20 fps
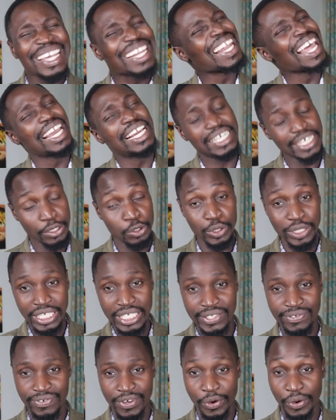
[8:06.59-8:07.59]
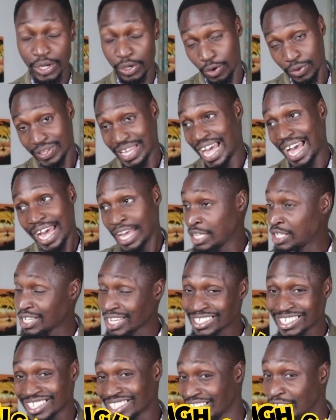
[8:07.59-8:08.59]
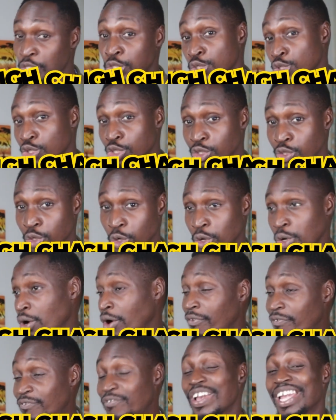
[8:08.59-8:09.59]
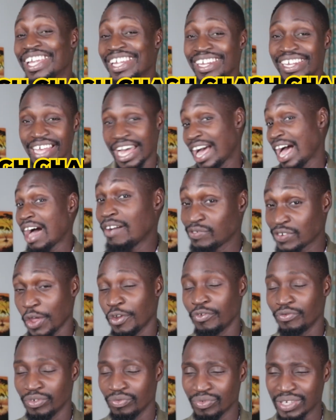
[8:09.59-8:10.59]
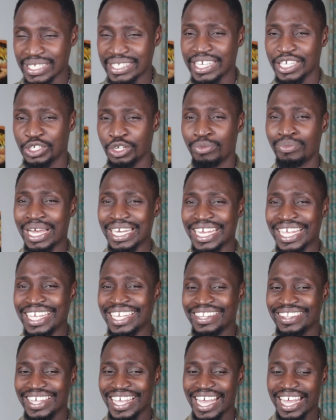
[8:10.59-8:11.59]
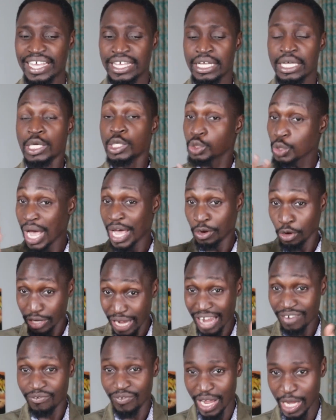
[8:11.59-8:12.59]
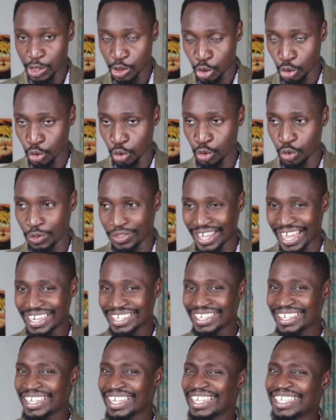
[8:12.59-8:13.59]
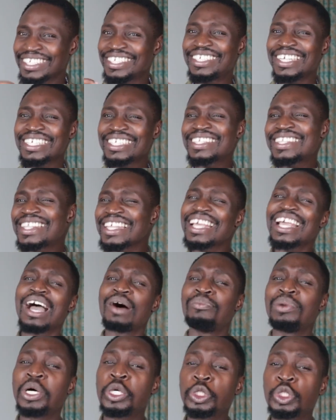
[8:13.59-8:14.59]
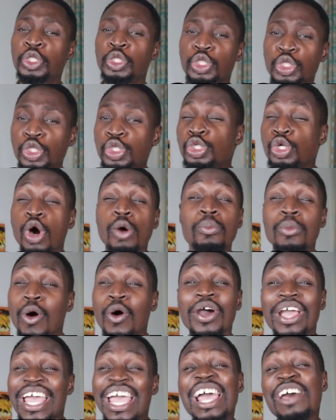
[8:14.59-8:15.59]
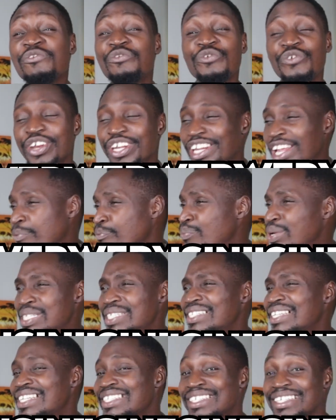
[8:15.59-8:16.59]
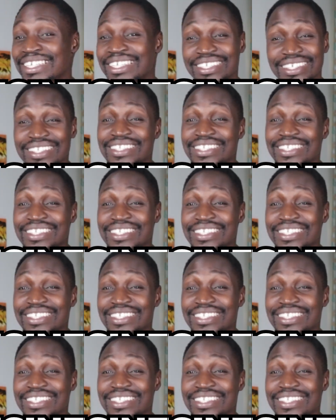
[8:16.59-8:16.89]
the likelihood is very low. There are high chances that you'll also fail after you've invested your money in there. So I don't advise you to do that. Just think about normal everyday businesses